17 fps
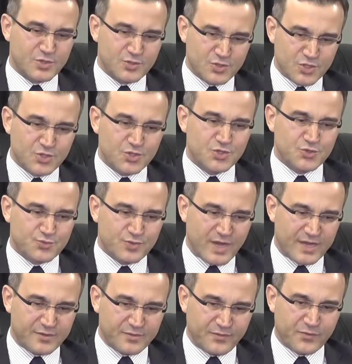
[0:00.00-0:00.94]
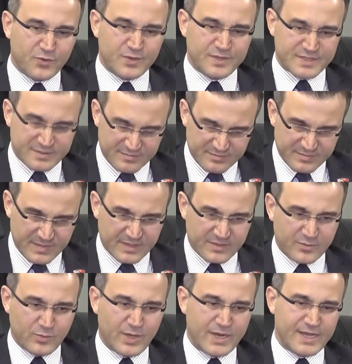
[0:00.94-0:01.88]
You're right. Of course,
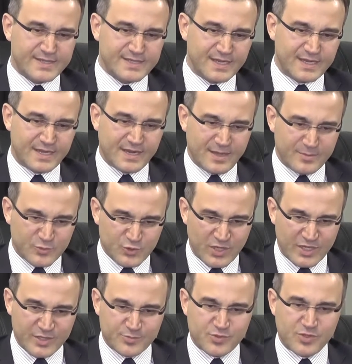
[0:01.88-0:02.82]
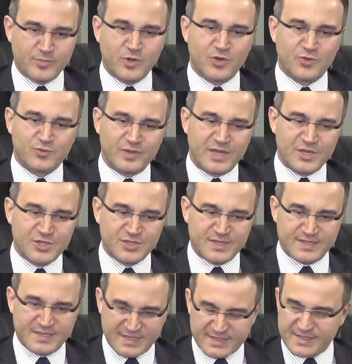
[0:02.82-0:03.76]
when I say that I'm trying to promote
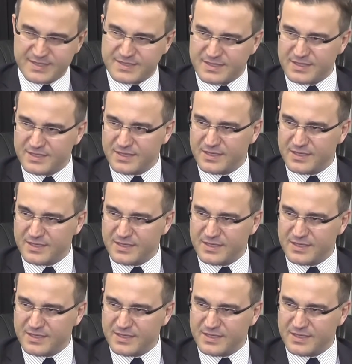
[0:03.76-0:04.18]
relations, this is